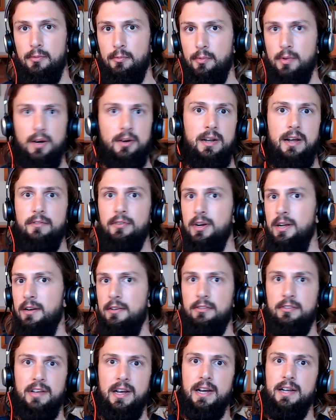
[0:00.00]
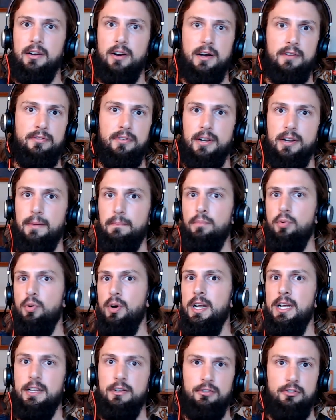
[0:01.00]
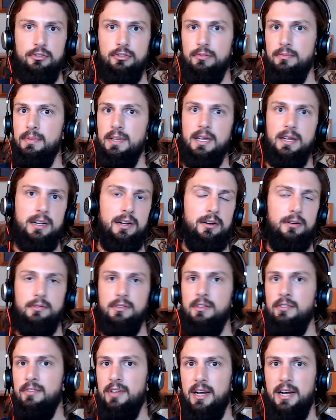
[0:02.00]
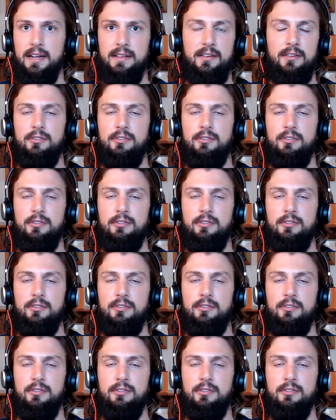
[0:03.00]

We're never going to sign off on a bridge, design.